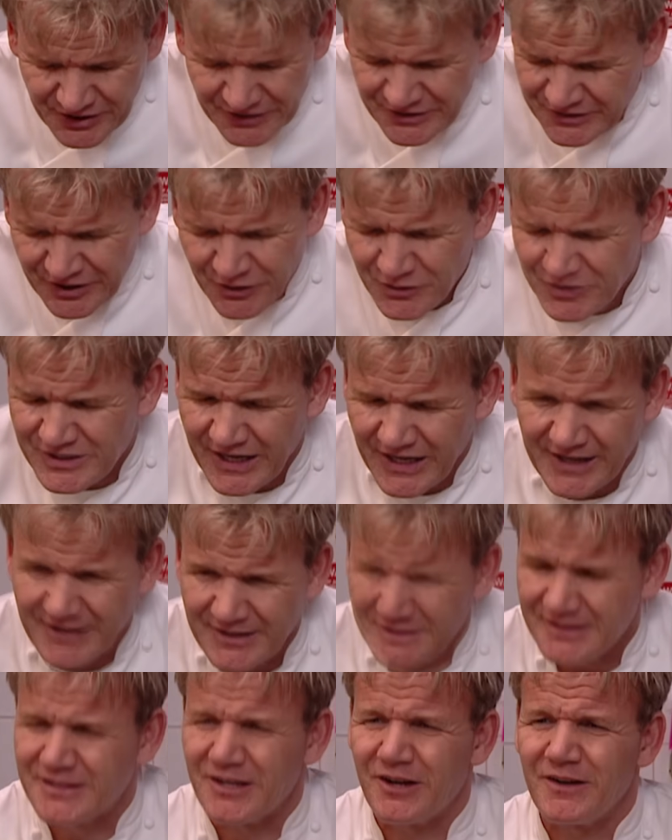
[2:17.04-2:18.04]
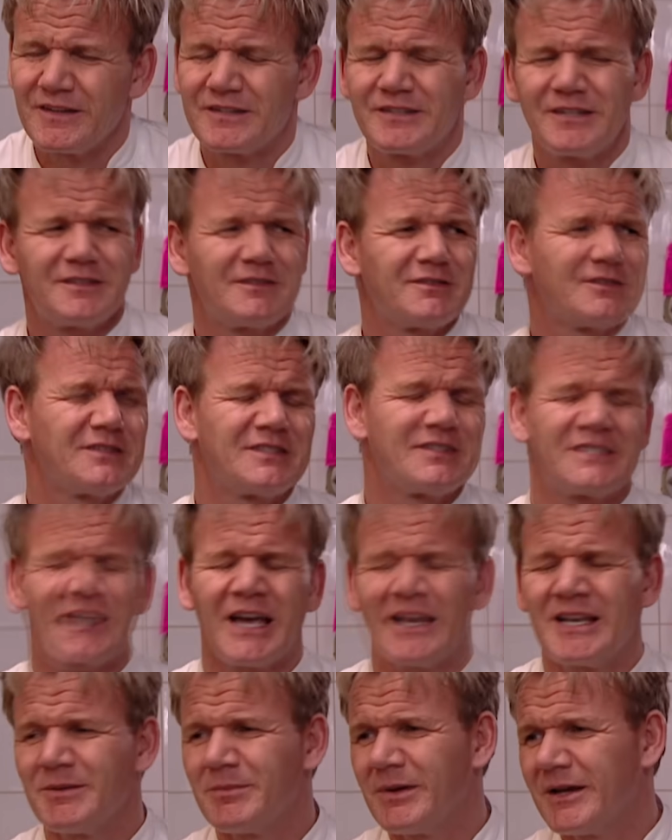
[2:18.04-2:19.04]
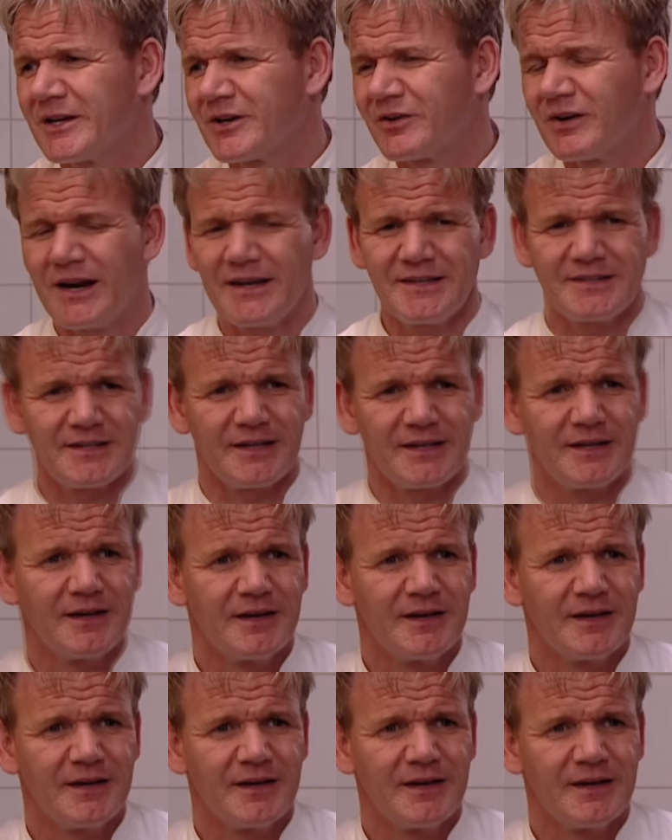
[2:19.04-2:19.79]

just 2 seconds. Sorry, this is sending me crazy.